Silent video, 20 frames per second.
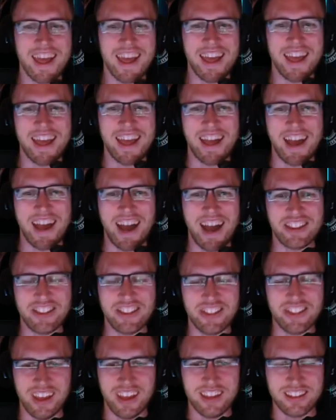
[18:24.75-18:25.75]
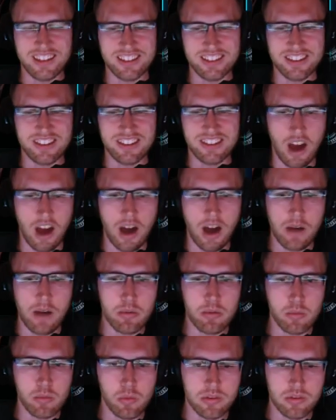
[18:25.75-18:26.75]
and then the ARP
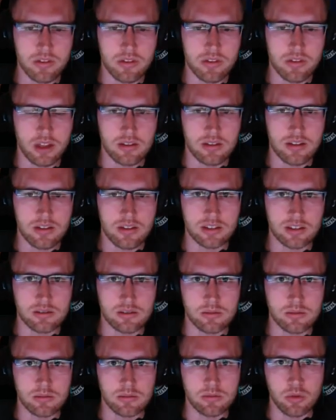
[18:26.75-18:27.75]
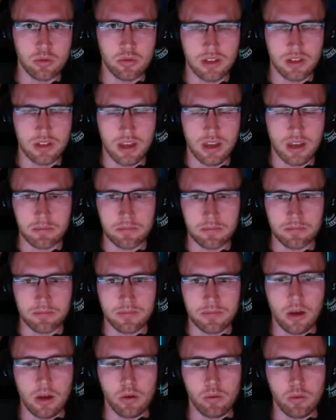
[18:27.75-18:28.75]
will send the signal to the game.
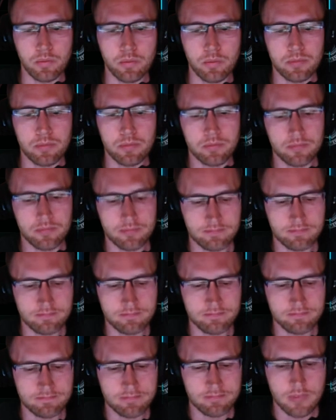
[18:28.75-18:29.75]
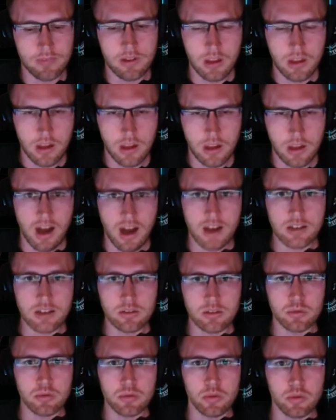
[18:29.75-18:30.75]
Now, I
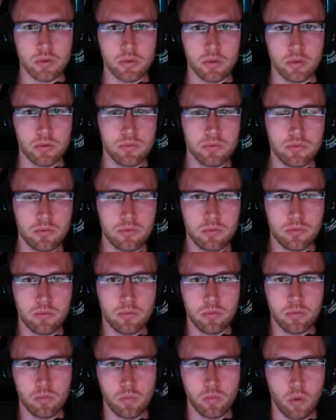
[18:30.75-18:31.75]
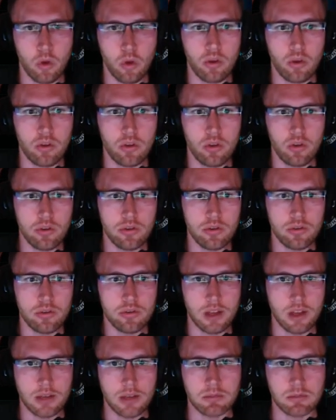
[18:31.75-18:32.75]
don't know what
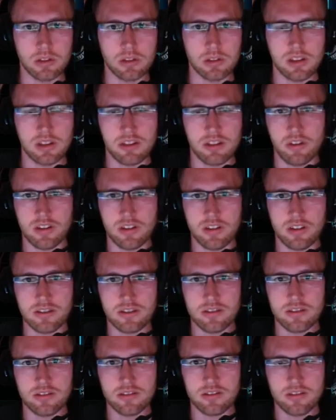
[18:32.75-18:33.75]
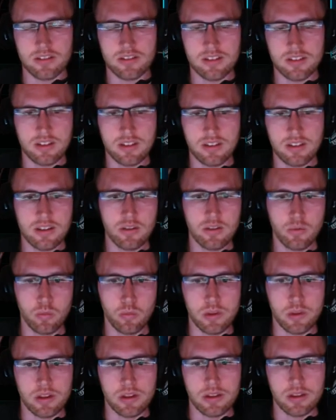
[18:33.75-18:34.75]
time delay there is
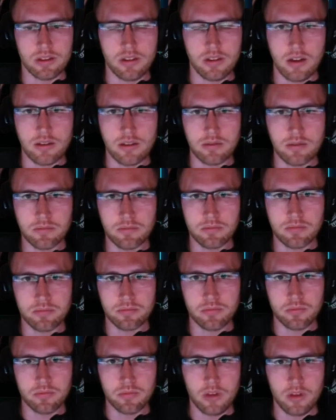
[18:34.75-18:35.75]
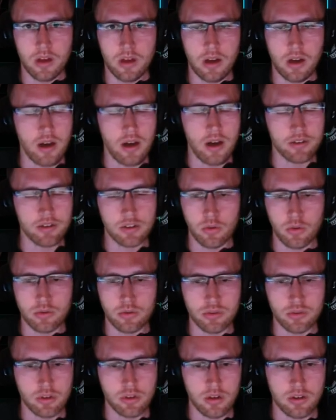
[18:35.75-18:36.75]
within that. I haven't
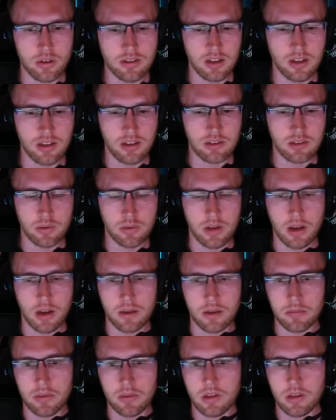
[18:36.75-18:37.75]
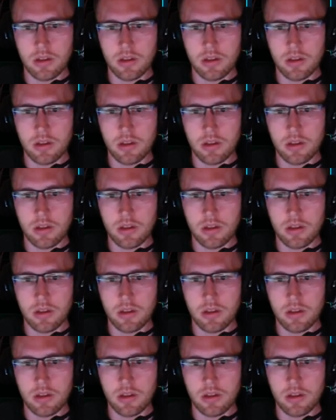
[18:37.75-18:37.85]
gotten to a stage where I've